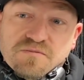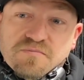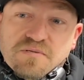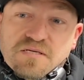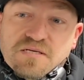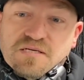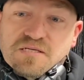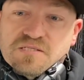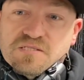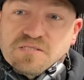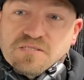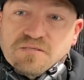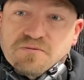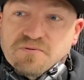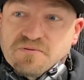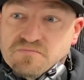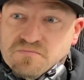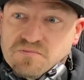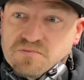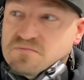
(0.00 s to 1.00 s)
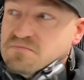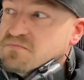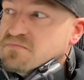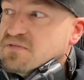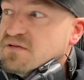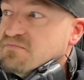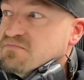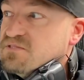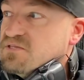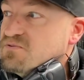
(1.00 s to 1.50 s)
because we
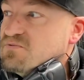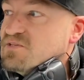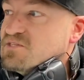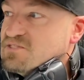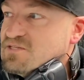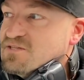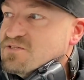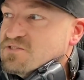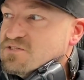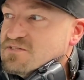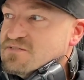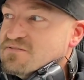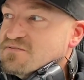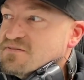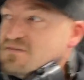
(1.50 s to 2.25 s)
Gotta tune this engine. Because